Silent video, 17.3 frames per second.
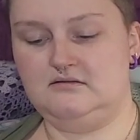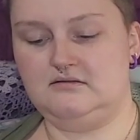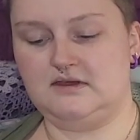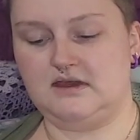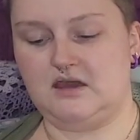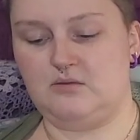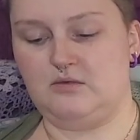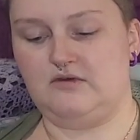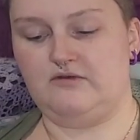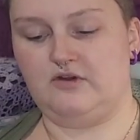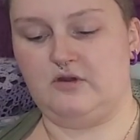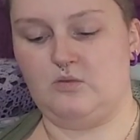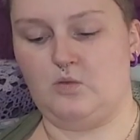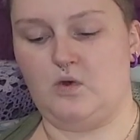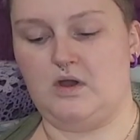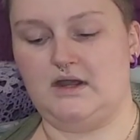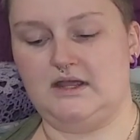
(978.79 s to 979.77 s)
to get me
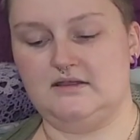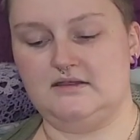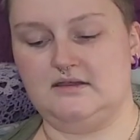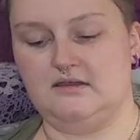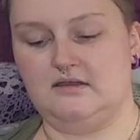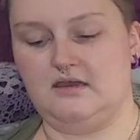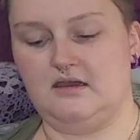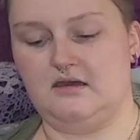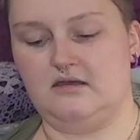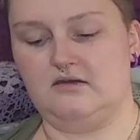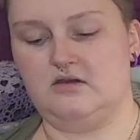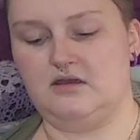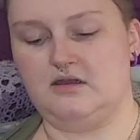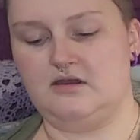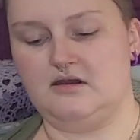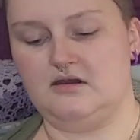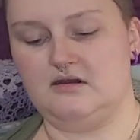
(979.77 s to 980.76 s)
from one end to the other
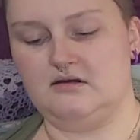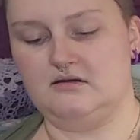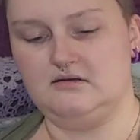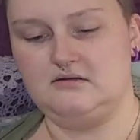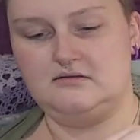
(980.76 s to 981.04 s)
here.